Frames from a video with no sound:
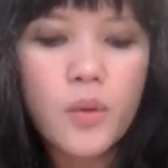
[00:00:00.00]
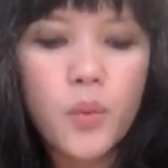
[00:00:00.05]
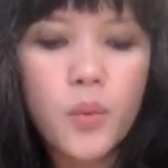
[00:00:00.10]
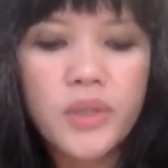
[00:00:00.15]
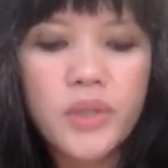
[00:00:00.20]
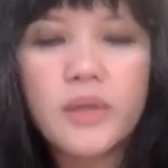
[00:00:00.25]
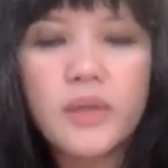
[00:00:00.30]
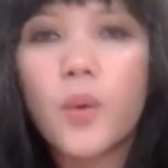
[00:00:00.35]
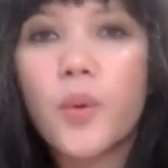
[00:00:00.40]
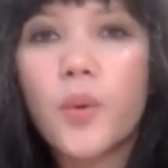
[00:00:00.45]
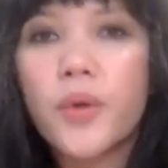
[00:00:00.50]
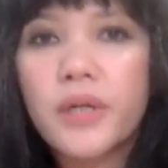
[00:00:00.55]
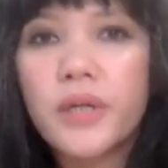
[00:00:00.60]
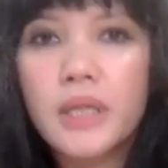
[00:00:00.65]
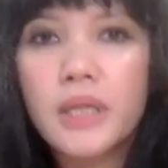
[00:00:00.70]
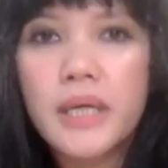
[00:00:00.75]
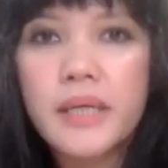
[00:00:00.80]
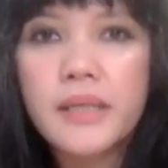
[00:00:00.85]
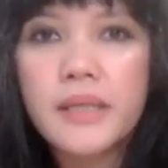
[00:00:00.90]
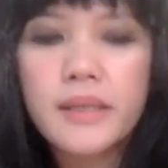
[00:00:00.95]
was
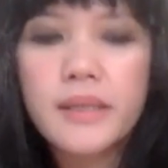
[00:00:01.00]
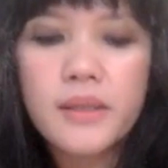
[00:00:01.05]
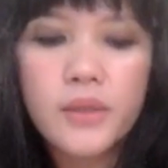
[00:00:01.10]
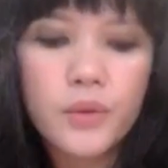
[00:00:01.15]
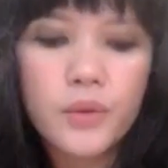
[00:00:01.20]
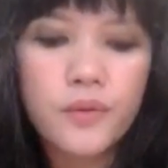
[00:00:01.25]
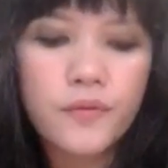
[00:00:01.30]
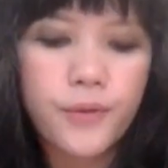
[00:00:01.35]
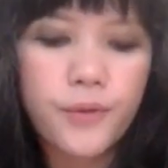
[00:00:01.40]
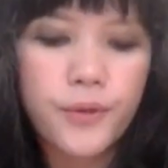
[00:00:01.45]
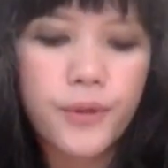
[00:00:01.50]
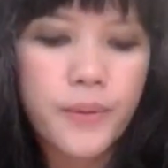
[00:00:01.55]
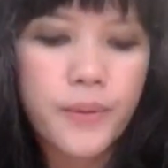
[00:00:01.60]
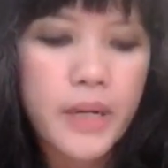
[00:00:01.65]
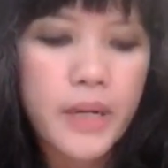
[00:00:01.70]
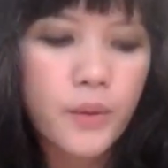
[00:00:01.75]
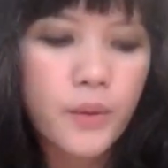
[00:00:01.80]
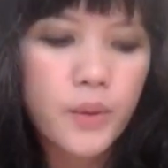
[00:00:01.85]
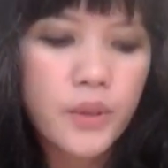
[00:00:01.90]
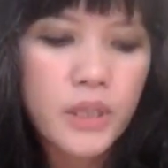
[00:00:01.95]
organized to
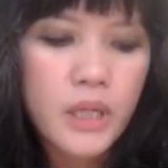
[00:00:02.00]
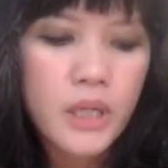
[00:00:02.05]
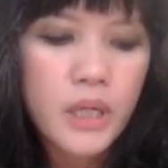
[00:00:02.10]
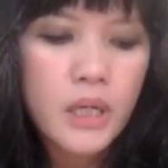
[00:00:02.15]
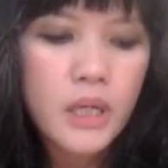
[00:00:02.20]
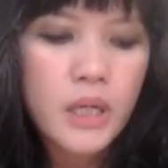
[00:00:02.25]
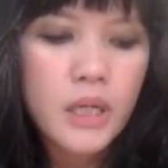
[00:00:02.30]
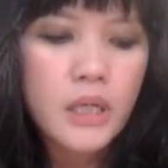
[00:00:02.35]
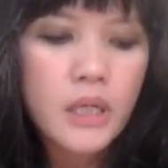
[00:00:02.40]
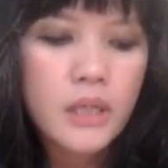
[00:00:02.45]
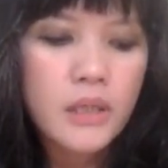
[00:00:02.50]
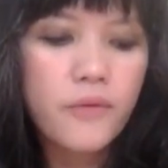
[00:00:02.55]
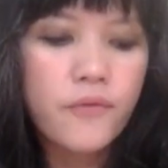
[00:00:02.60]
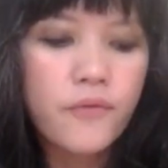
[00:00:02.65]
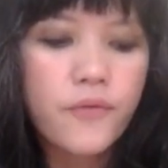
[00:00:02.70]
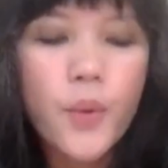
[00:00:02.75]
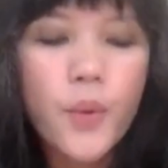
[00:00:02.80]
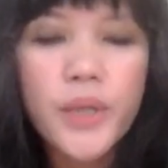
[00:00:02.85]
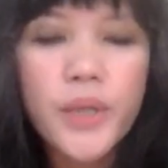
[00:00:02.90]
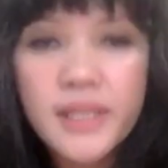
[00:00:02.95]
foreground the
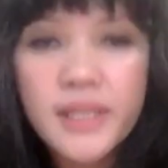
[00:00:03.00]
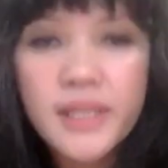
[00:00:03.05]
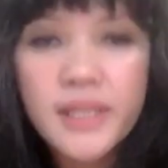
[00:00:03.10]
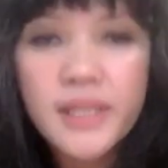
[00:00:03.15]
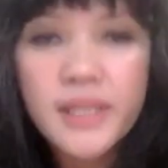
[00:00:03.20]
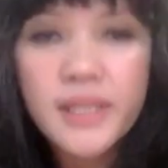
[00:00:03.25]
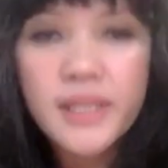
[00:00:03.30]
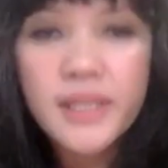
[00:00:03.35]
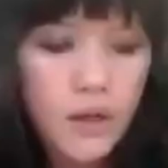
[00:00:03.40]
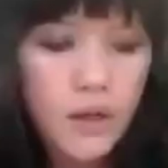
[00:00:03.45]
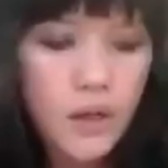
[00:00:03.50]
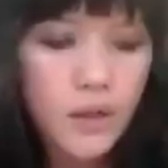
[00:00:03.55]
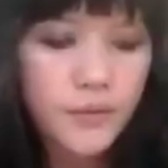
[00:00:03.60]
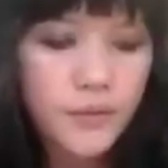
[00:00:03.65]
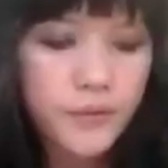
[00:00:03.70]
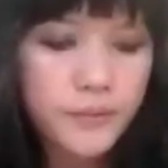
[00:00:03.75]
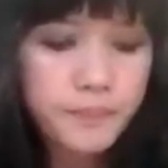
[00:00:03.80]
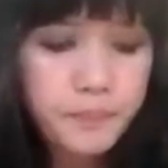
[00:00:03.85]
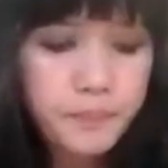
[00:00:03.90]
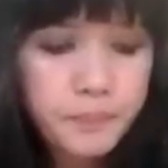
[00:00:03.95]
voices
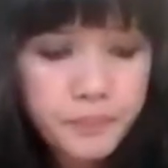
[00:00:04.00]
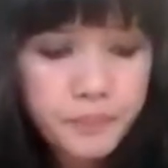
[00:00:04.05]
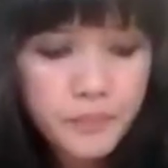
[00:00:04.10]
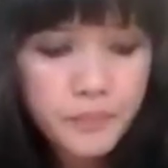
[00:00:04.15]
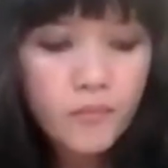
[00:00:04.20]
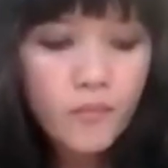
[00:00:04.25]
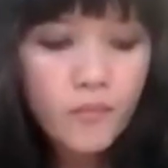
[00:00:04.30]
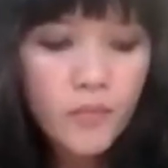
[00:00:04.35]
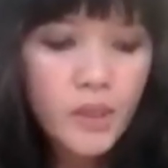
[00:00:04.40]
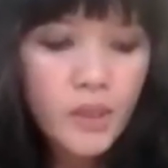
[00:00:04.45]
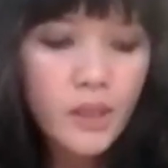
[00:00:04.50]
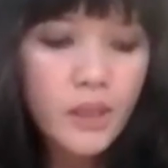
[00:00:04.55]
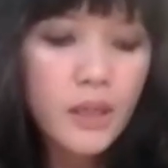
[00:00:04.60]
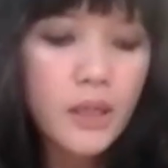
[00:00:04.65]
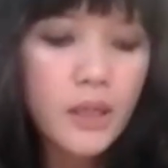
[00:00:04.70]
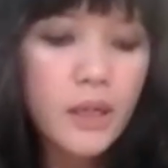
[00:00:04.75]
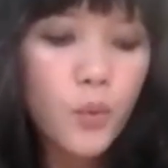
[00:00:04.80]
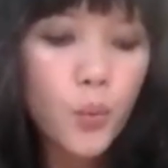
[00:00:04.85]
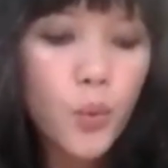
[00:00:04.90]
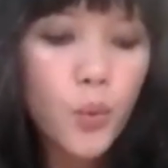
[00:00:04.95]
of
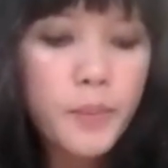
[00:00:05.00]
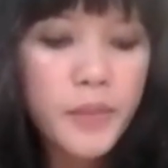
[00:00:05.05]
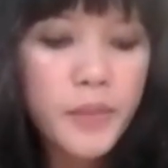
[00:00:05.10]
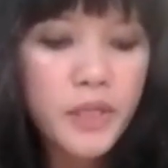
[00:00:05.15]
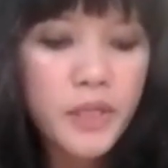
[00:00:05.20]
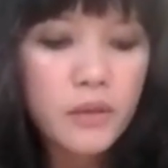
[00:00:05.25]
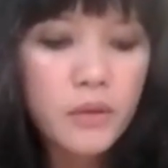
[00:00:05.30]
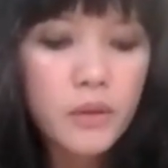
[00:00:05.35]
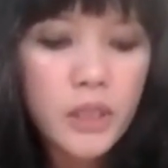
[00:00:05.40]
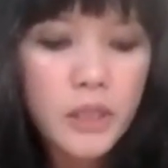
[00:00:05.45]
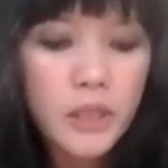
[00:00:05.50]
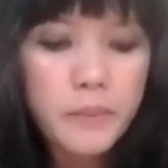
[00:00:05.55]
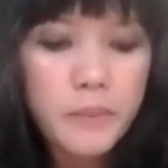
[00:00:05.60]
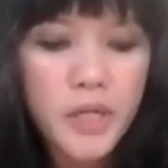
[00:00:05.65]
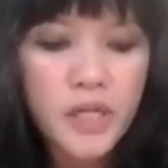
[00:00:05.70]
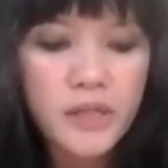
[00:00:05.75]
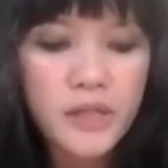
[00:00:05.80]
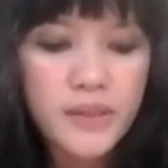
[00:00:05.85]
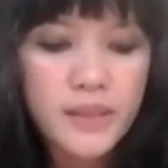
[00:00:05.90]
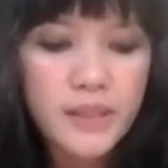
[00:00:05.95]
women
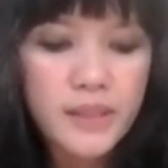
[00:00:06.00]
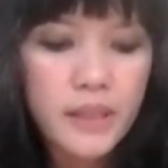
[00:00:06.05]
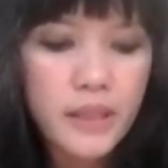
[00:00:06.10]
ulamas,